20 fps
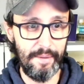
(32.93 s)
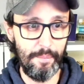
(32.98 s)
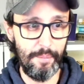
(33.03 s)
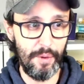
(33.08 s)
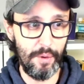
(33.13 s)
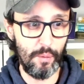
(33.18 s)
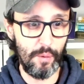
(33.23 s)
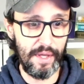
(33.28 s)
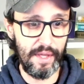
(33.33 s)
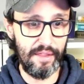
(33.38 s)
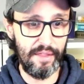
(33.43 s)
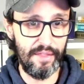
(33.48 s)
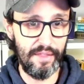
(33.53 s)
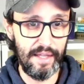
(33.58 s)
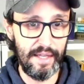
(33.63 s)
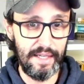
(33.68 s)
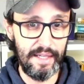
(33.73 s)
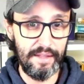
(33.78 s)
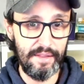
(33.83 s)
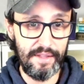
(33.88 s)
with
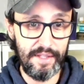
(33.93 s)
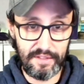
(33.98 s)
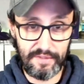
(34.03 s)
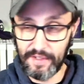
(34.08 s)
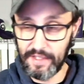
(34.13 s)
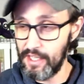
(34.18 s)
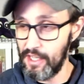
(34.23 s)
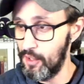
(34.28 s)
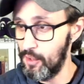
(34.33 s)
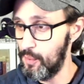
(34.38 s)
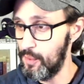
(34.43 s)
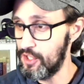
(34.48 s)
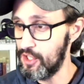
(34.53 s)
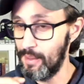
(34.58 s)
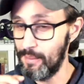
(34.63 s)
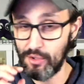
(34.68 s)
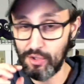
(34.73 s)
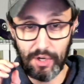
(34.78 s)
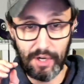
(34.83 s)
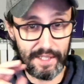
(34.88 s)
this video, which I'm
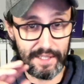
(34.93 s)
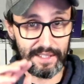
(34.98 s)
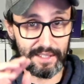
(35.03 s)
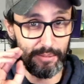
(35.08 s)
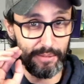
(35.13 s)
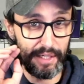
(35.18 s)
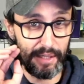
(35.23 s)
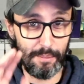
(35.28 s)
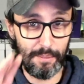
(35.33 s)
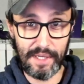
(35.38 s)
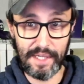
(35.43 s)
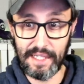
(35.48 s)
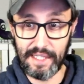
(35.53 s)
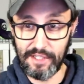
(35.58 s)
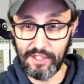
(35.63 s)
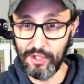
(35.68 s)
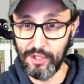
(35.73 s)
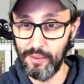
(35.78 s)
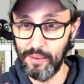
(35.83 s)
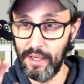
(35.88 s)
trying something completely
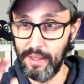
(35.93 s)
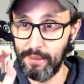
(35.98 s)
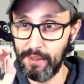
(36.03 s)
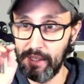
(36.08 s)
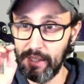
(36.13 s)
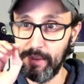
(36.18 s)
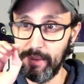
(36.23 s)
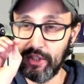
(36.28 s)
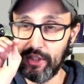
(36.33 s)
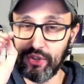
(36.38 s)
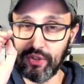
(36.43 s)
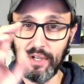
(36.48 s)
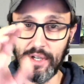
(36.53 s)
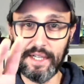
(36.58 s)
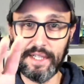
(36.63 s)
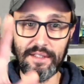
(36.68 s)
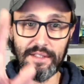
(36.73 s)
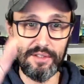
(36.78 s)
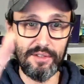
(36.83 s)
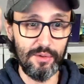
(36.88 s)
new. I'm going to be trying
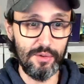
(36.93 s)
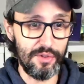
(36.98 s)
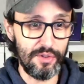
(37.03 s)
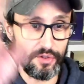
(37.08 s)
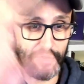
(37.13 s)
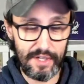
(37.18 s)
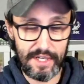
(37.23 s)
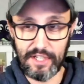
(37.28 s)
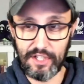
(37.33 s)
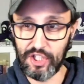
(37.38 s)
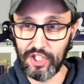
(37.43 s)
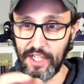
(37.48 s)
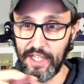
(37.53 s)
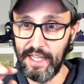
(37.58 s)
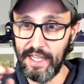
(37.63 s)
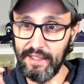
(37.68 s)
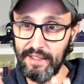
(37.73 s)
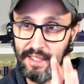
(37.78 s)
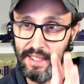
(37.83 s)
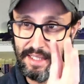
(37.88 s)
to do screen share,
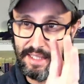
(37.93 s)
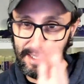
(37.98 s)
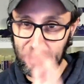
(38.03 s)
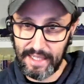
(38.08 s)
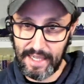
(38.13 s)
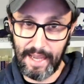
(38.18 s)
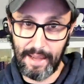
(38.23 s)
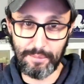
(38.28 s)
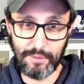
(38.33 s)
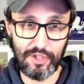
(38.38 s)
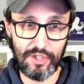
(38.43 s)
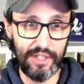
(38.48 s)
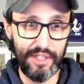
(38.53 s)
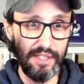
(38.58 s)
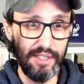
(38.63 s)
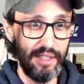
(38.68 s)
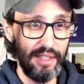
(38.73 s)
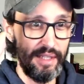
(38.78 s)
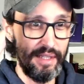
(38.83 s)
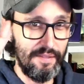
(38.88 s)
capture,
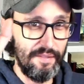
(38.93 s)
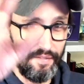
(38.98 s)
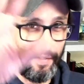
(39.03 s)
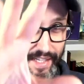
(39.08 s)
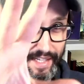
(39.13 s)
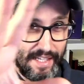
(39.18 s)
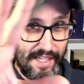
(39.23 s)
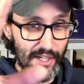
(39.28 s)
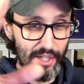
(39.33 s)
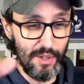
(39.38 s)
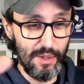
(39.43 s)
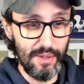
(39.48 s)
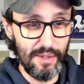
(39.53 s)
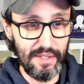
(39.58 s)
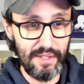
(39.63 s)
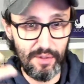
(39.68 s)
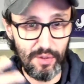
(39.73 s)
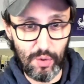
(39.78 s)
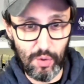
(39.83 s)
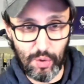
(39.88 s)
video,
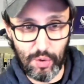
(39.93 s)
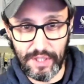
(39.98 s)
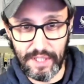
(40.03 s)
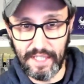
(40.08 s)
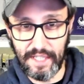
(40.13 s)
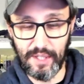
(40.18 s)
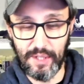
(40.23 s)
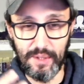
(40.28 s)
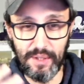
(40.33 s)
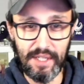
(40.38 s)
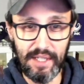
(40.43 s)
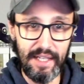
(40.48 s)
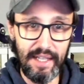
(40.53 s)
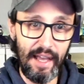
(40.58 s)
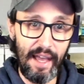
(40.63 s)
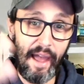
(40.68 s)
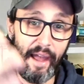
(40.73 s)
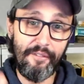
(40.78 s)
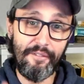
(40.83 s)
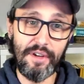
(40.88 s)
audio,
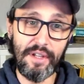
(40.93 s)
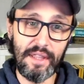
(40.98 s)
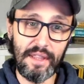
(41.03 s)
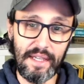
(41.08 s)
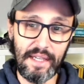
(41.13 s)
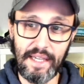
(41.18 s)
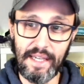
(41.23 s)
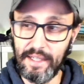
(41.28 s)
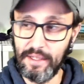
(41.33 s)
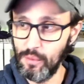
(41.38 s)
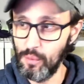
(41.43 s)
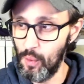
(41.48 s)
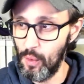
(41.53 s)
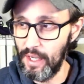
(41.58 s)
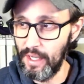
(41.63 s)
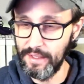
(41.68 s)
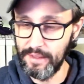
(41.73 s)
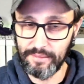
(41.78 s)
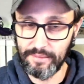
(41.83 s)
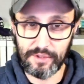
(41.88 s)
everything
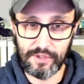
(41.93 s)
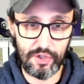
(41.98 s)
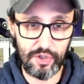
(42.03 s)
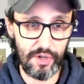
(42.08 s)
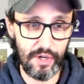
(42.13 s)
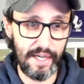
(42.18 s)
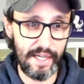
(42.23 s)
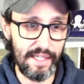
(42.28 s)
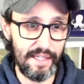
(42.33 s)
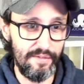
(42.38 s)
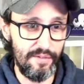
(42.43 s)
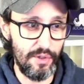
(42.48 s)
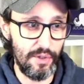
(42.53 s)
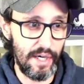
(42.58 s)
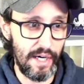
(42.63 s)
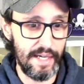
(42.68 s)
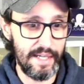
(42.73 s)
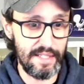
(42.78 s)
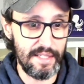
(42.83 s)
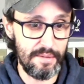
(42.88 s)
in one to try
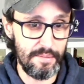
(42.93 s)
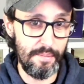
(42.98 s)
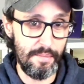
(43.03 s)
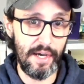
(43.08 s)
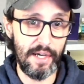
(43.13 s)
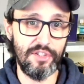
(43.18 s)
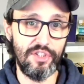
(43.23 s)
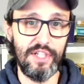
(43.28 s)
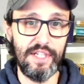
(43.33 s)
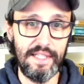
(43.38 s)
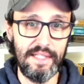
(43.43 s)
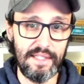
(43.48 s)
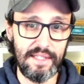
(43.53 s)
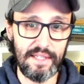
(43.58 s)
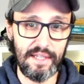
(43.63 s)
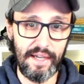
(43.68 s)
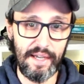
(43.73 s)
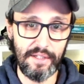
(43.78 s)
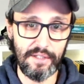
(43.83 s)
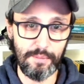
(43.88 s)
and give you guys as much
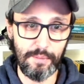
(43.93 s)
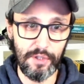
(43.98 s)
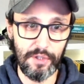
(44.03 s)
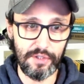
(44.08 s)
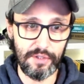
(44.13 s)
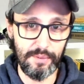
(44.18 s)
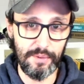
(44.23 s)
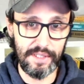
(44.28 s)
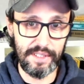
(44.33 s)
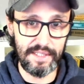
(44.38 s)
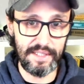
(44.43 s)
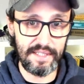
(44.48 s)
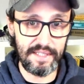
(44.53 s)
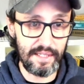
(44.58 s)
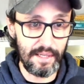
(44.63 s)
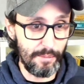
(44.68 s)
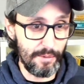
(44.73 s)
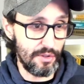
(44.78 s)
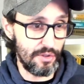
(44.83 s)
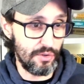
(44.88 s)
insight as possible
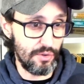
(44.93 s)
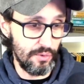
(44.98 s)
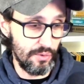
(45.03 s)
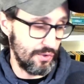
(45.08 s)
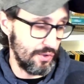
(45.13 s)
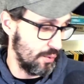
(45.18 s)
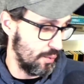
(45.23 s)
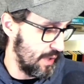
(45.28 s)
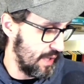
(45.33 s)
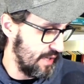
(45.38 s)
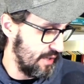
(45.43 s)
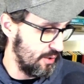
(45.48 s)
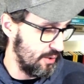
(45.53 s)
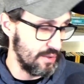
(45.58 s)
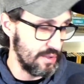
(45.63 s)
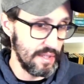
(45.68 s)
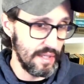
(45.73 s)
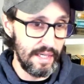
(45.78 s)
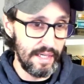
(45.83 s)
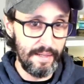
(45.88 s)
into some of the tools that we
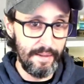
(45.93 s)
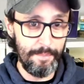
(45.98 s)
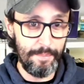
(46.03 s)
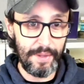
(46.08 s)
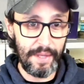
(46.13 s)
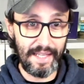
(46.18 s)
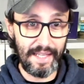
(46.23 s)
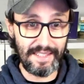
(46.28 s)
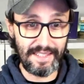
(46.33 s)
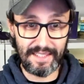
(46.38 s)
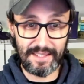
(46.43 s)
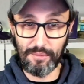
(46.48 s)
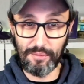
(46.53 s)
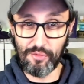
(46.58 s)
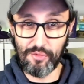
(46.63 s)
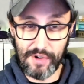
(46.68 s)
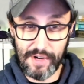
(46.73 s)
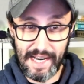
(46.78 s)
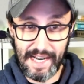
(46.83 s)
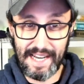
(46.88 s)
use and
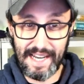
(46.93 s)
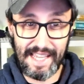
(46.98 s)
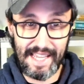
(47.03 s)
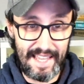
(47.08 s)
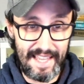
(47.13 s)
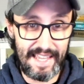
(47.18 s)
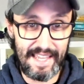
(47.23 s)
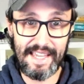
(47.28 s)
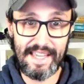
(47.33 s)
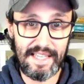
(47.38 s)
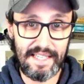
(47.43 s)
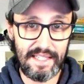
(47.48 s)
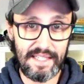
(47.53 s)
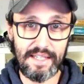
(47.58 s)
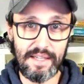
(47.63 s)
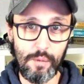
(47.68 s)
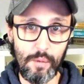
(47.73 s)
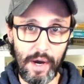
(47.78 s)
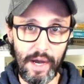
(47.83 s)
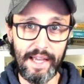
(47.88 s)
some really
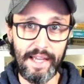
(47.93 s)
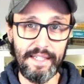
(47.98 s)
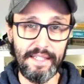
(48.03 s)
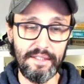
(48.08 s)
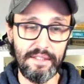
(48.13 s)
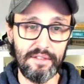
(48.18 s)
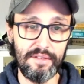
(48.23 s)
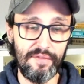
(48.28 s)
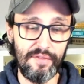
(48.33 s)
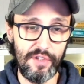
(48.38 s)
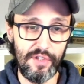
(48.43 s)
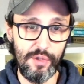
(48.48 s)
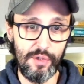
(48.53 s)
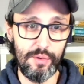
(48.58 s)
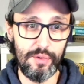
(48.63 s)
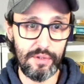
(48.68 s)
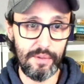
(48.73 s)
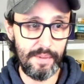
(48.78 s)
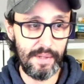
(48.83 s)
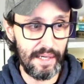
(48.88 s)
easy ways for
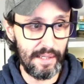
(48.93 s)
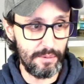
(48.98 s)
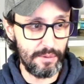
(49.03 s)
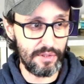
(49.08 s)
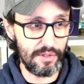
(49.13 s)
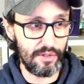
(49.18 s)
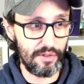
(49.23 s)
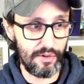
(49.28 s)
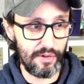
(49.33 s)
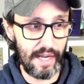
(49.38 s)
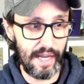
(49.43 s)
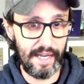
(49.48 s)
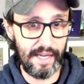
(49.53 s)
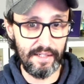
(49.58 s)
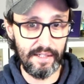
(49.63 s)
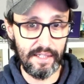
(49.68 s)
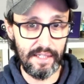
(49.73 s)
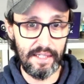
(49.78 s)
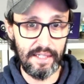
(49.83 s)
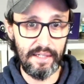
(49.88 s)
you to be able to
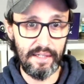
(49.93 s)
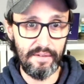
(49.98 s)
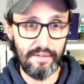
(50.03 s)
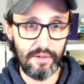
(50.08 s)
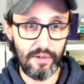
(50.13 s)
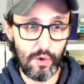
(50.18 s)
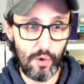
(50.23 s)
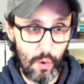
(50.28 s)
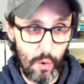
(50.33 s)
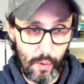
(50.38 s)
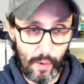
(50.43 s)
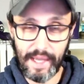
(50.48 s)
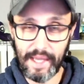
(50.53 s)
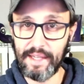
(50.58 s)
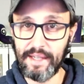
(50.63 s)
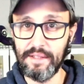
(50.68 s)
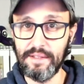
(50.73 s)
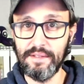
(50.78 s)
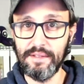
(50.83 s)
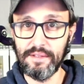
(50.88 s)
create
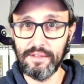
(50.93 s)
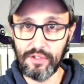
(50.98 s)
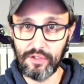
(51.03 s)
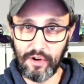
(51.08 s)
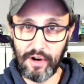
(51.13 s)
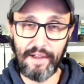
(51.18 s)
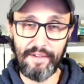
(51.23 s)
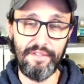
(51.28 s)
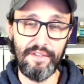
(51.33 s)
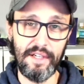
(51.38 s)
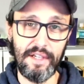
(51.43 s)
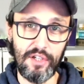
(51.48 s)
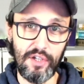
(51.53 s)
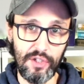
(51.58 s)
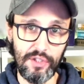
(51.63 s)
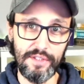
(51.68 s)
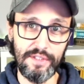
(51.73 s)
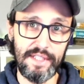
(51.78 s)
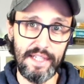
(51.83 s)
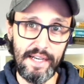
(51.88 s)
quick graphic
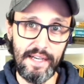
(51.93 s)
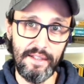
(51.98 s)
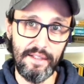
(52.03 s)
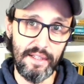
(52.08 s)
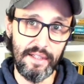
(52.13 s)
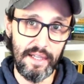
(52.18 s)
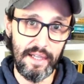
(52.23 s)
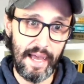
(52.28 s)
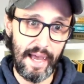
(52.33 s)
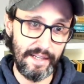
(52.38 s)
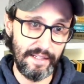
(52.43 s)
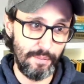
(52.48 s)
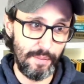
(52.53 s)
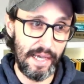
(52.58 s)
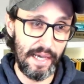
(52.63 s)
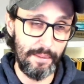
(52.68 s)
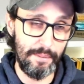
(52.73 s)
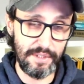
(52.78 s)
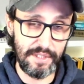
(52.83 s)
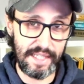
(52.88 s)
content and
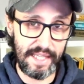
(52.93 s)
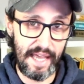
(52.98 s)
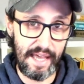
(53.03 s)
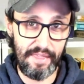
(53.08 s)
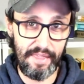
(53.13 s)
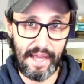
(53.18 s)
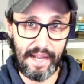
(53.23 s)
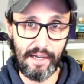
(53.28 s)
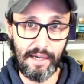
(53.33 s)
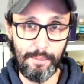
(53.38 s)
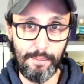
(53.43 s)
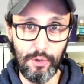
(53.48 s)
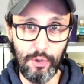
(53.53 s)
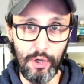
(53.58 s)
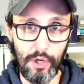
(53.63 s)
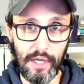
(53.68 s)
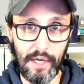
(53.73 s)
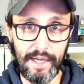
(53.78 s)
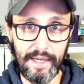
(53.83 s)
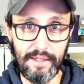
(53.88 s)
be able to get that up
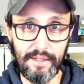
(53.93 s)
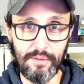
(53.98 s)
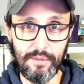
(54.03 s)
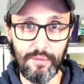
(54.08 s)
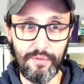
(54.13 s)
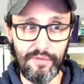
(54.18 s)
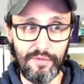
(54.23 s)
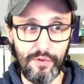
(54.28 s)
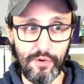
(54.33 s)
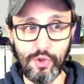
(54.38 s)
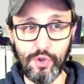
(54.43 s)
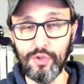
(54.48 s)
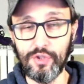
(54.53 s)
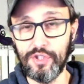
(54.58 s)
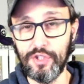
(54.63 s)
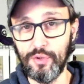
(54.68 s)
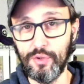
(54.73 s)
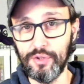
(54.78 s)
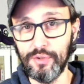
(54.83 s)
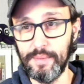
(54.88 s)
online for your
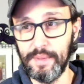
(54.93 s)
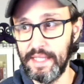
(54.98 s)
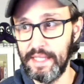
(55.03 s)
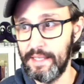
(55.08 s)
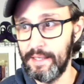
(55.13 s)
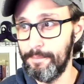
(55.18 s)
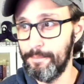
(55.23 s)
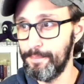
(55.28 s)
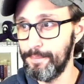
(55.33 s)
social media.